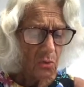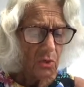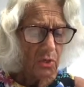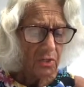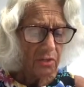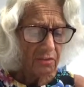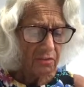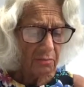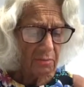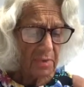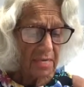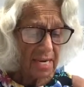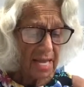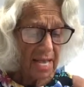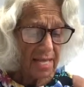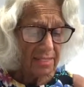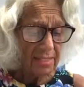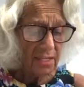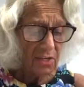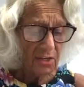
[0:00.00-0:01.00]
have been
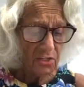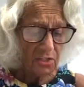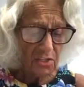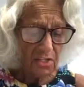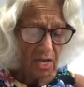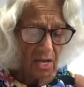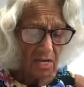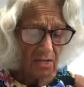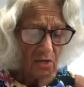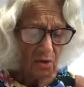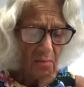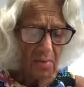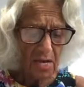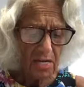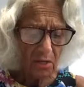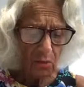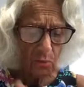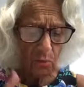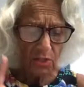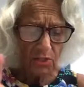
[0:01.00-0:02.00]
at their side. No
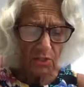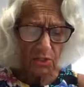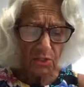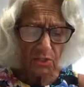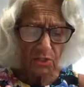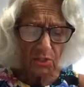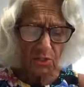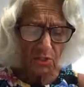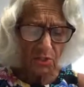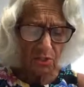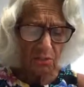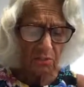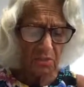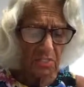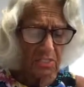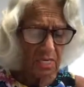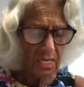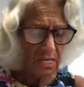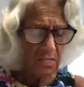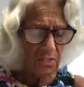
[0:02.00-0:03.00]
matter what the
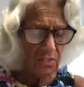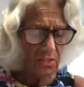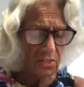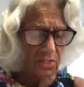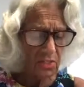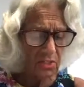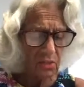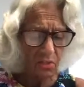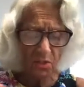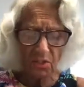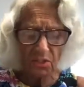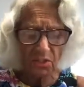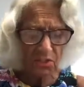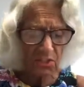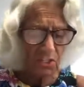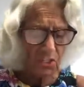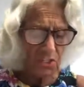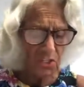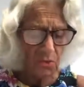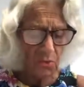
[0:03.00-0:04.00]
circumstances or the
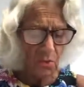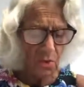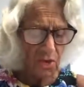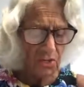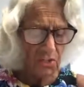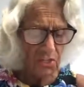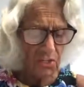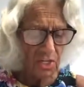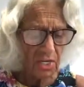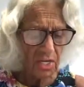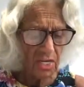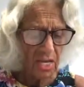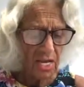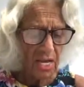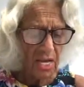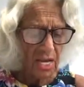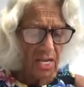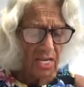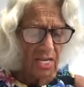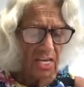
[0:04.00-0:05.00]
situation,
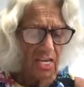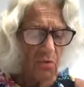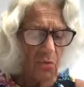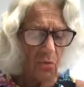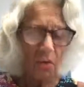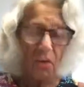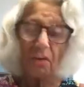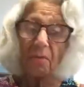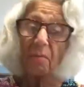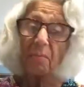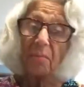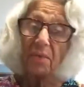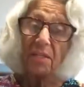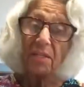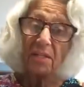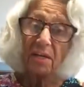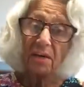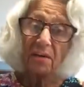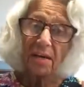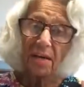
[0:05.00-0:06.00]
he would have been
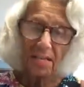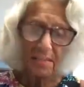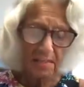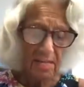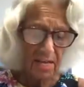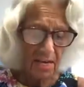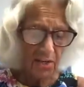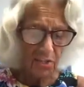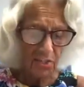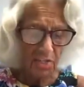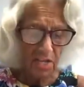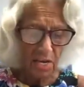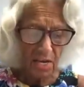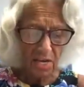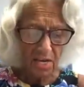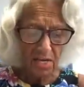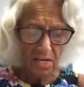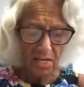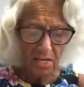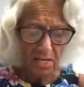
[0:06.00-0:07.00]
there at their
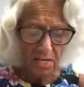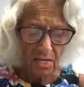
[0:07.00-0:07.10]
side.